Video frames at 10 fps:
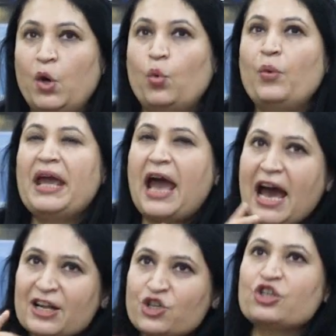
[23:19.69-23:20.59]
We
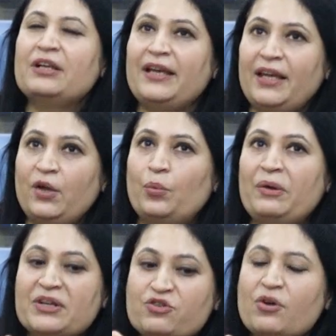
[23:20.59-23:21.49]
actually, when
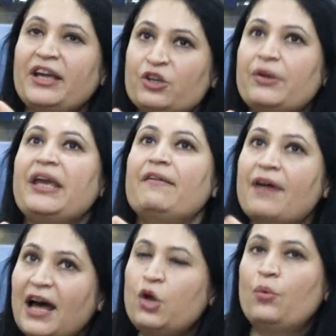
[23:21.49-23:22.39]
we're trying to
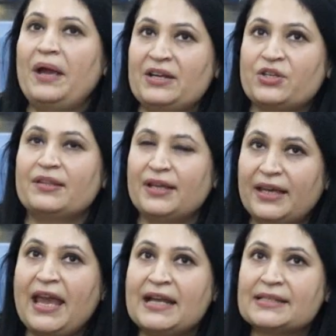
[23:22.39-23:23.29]
evaluate the
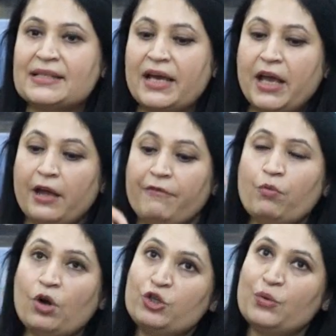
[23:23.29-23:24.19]
case, we
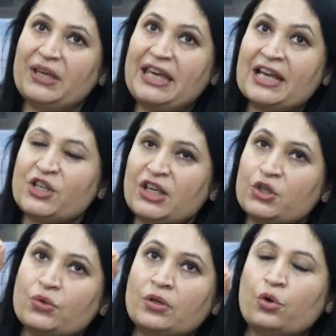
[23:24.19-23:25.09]
want to get
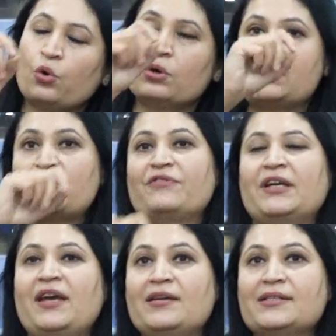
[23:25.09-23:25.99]
into the roots of the
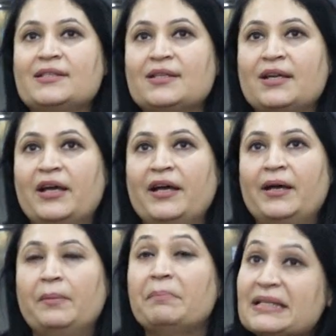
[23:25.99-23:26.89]
case.
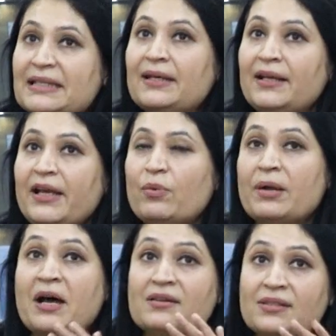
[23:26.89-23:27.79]
Basically, what
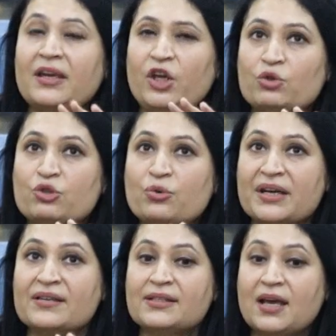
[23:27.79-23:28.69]
I'm asking you to
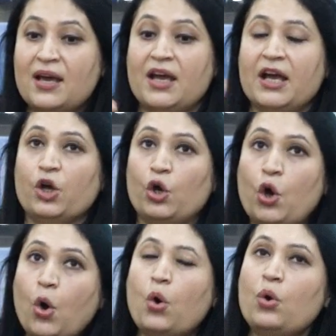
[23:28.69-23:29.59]
is,
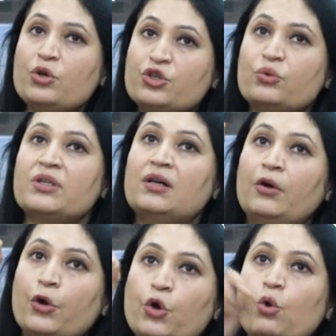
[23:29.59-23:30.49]
go to
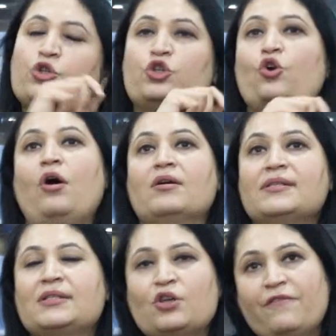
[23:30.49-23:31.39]
the root
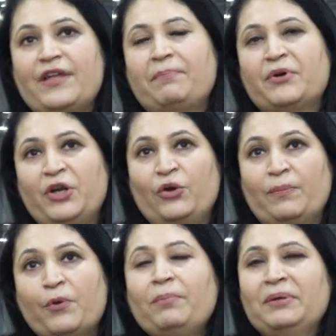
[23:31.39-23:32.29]
cause of that particular
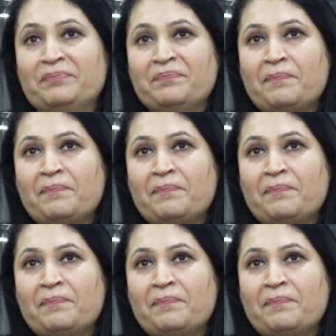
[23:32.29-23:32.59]
problem.